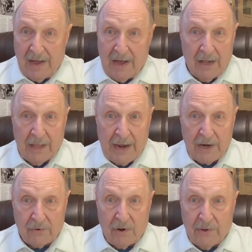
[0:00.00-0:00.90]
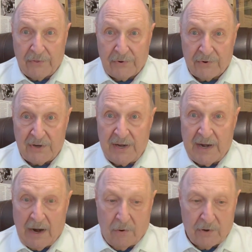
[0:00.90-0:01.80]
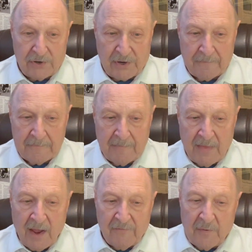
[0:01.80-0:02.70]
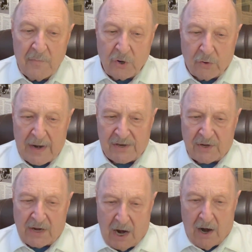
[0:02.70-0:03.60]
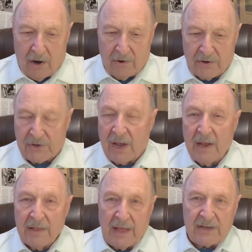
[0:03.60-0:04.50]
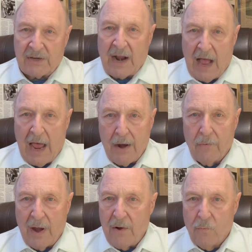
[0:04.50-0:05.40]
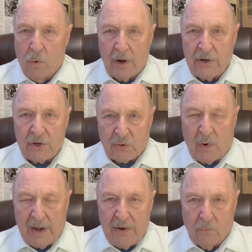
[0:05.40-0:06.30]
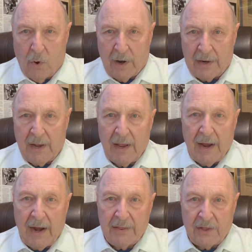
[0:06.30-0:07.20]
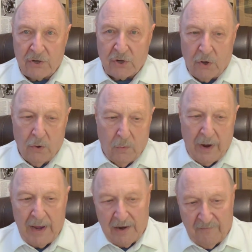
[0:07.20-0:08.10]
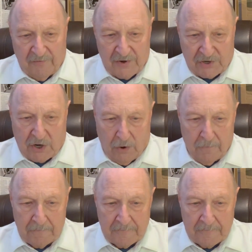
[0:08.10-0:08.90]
I'll anchor all 13 hours. From Crest Cars, that's at Highway 121 and the tollway in Frisco.